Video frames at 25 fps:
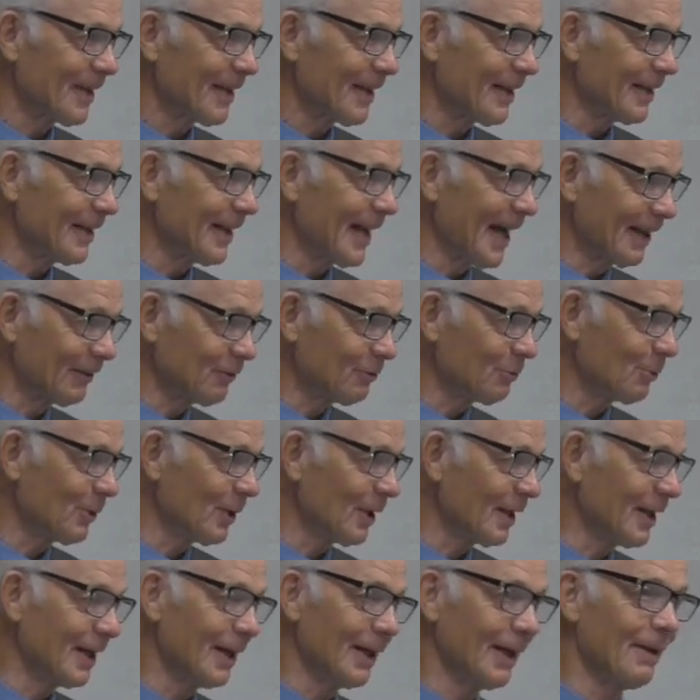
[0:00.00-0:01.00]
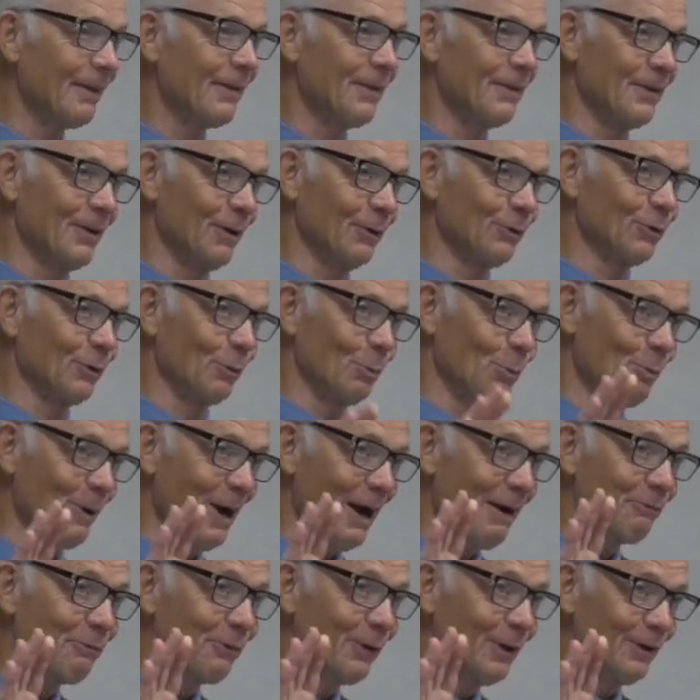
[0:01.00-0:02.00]
And that's really, there's a
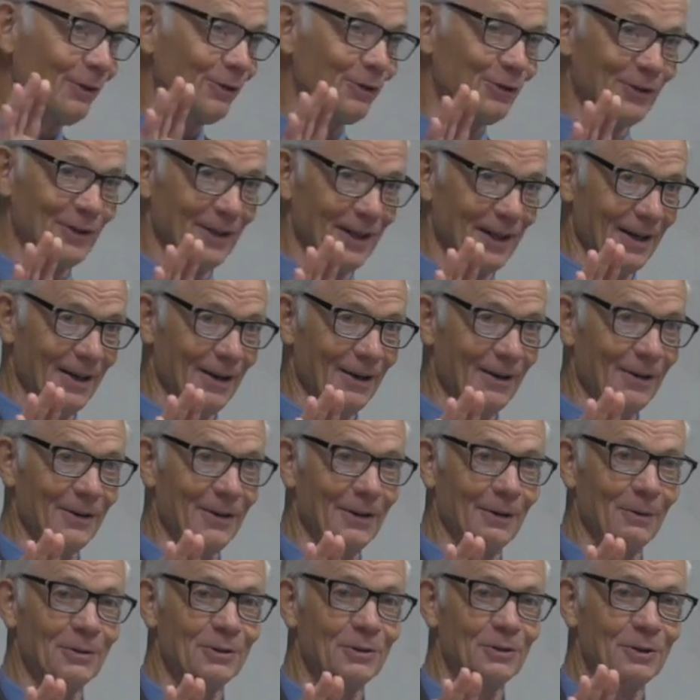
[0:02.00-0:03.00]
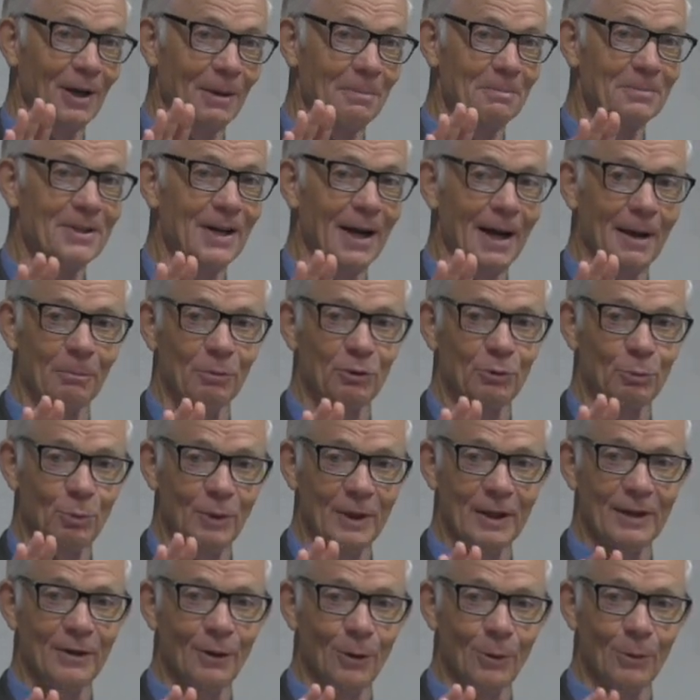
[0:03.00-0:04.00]
reverence there that sometimes
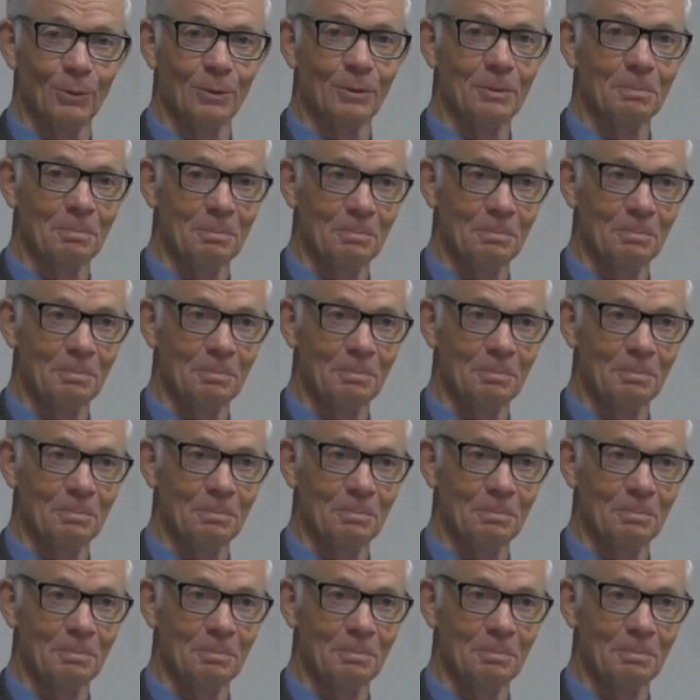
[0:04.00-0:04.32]
we don't